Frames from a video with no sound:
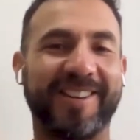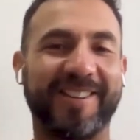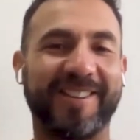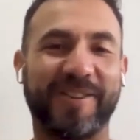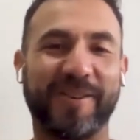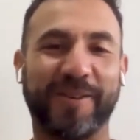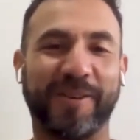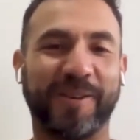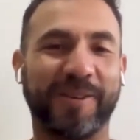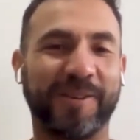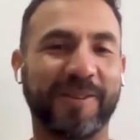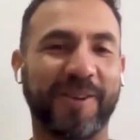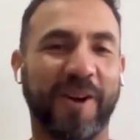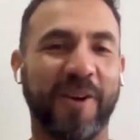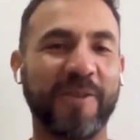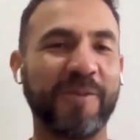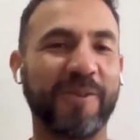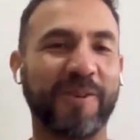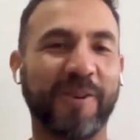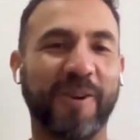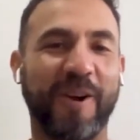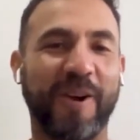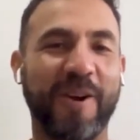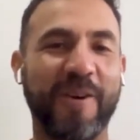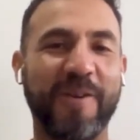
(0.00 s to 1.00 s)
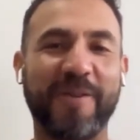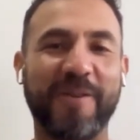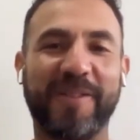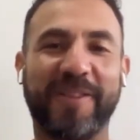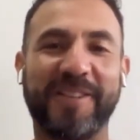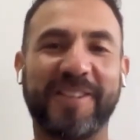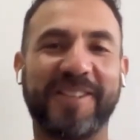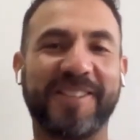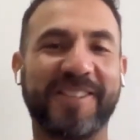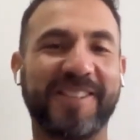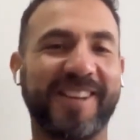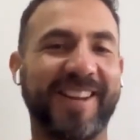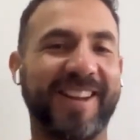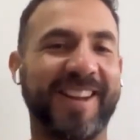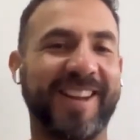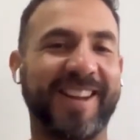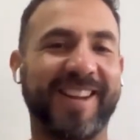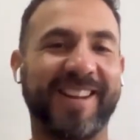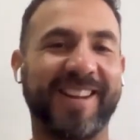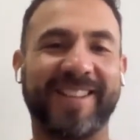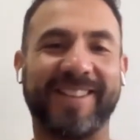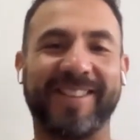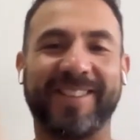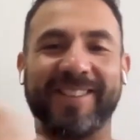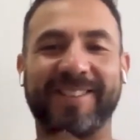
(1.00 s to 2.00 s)
your own clothes,
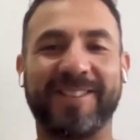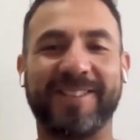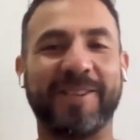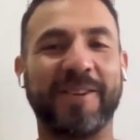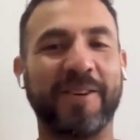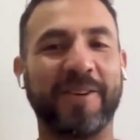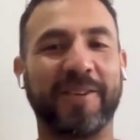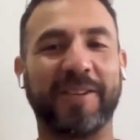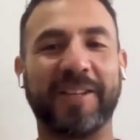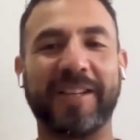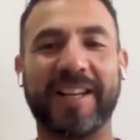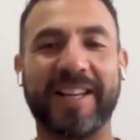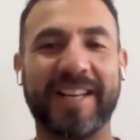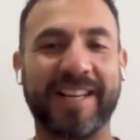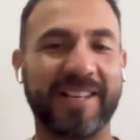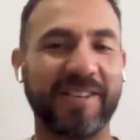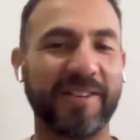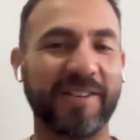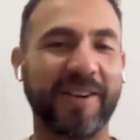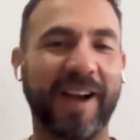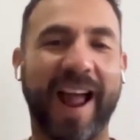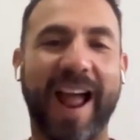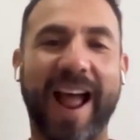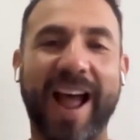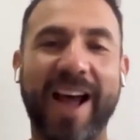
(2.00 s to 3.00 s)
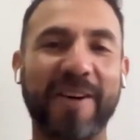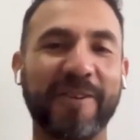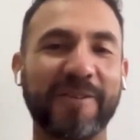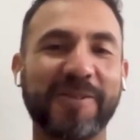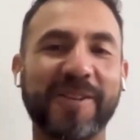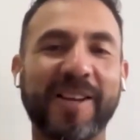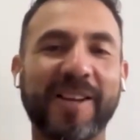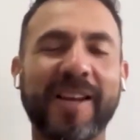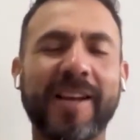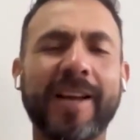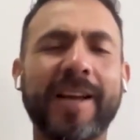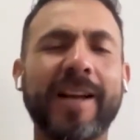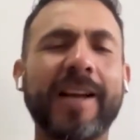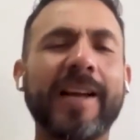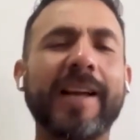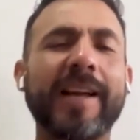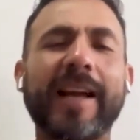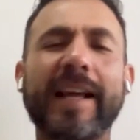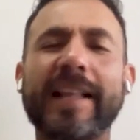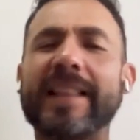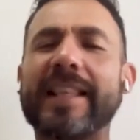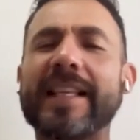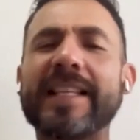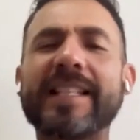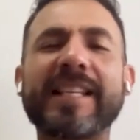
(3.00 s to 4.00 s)
and, you know, cleaning your house.
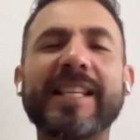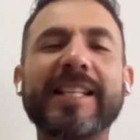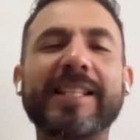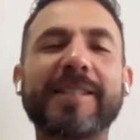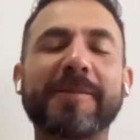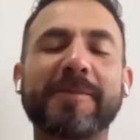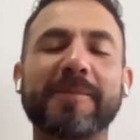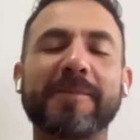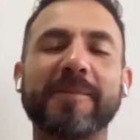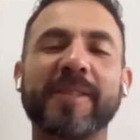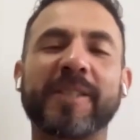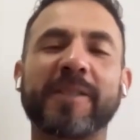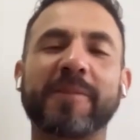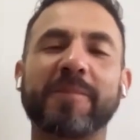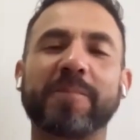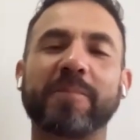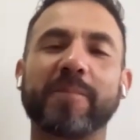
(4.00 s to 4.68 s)
And this is